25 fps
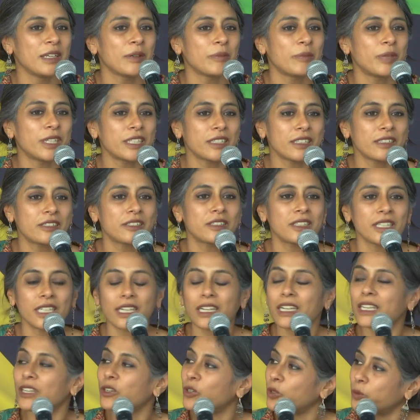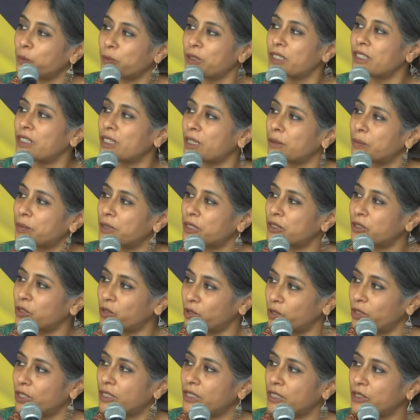but it really opened up a
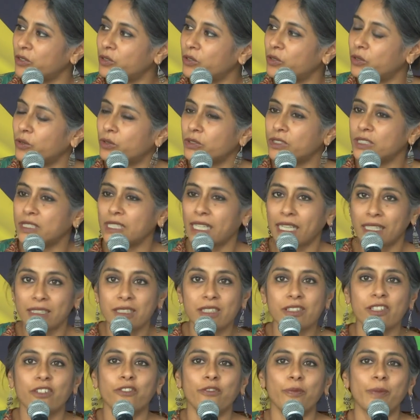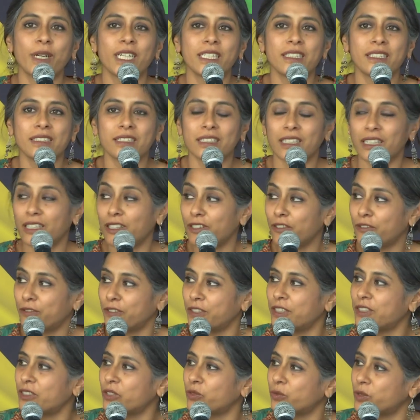whole new sense of myself
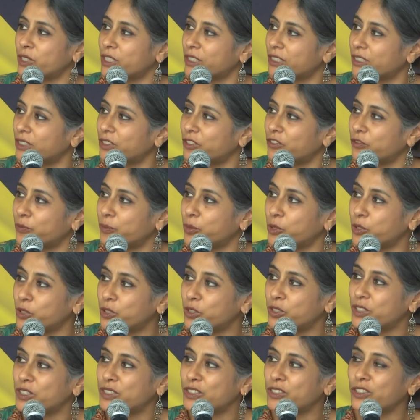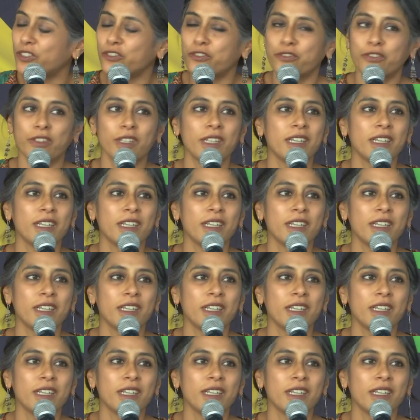in the world of books, of